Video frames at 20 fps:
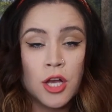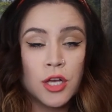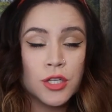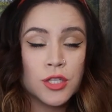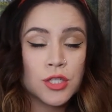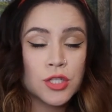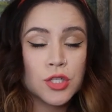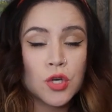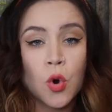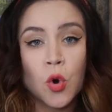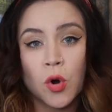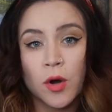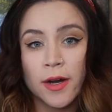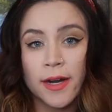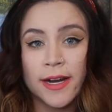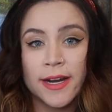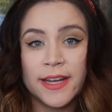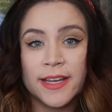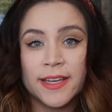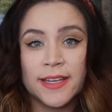
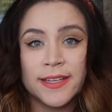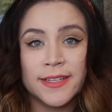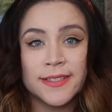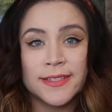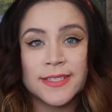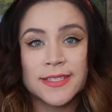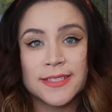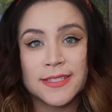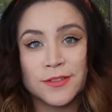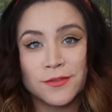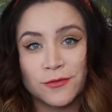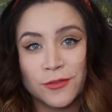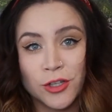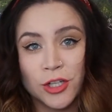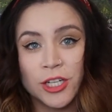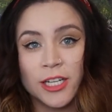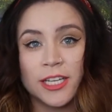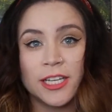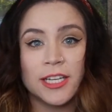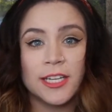stories,
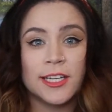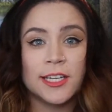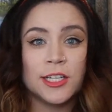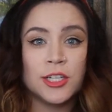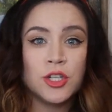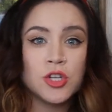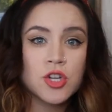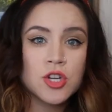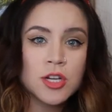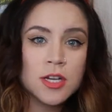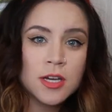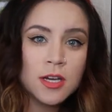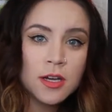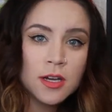footage,